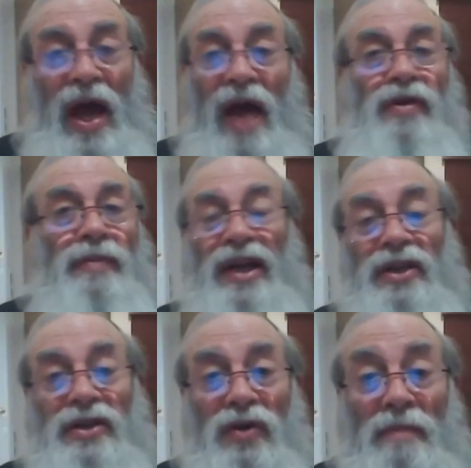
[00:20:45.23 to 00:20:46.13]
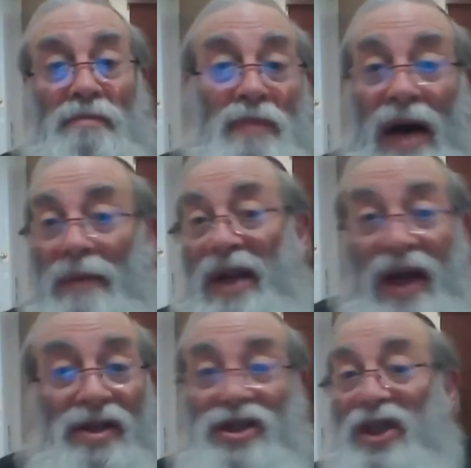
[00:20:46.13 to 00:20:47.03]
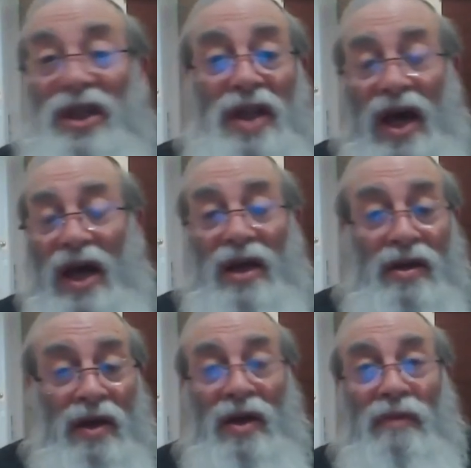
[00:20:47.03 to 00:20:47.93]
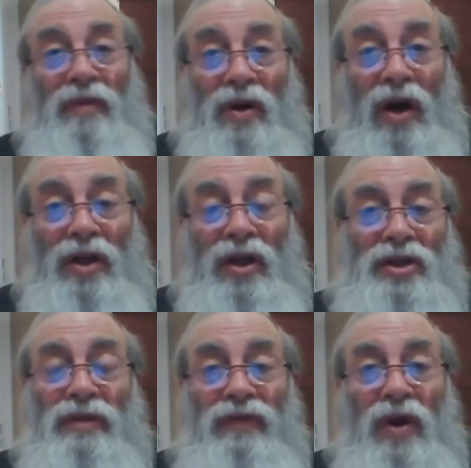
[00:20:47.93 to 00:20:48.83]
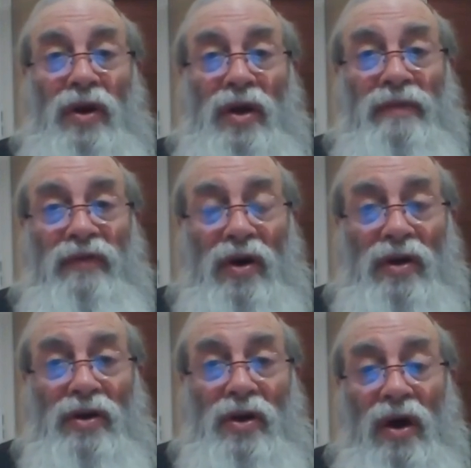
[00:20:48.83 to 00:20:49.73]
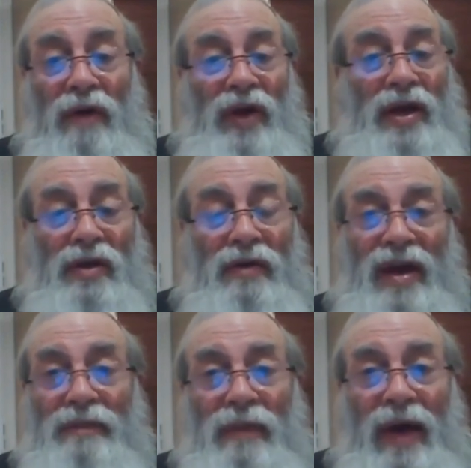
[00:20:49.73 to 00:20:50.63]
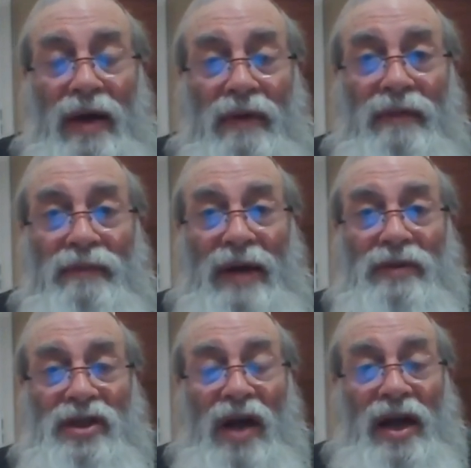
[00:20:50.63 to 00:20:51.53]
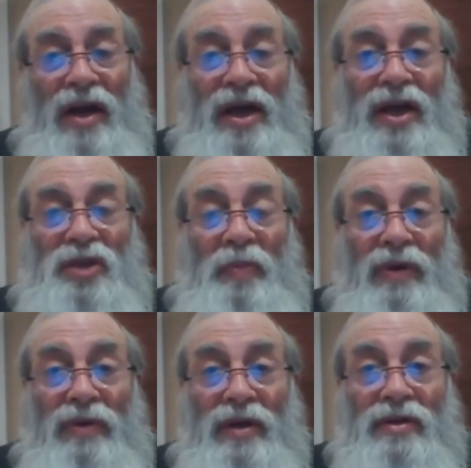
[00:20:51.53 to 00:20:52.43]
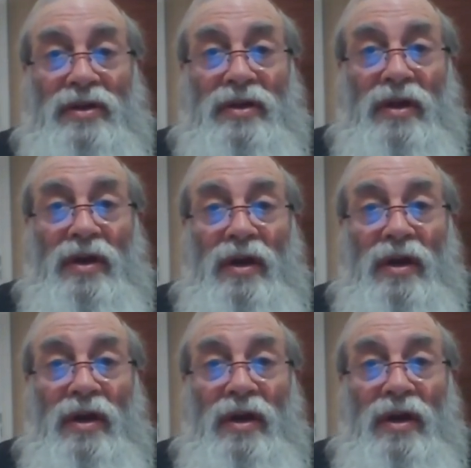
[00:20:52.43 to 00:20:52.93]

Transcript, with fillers: Everybody saw Mamad Har Sinai, the great Mount Sinai experience.